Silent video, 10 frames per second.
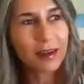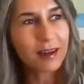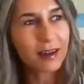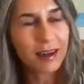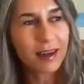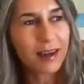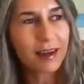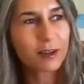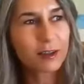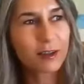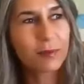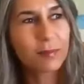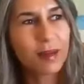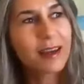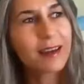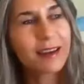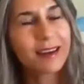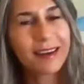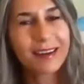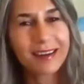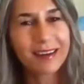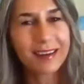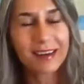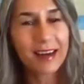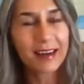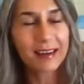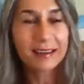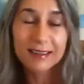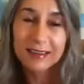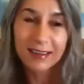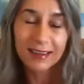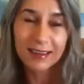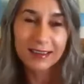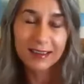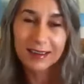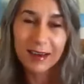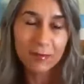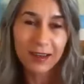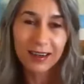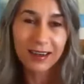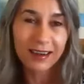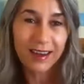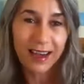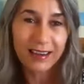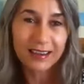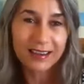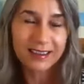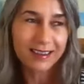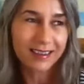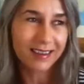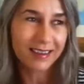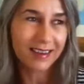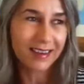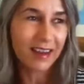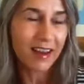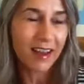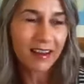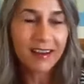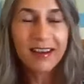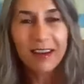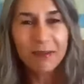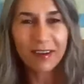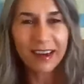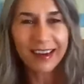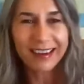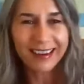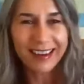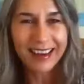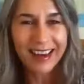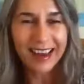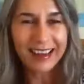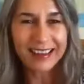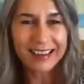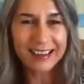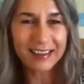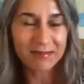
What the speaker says: we can actually be, and it be against living and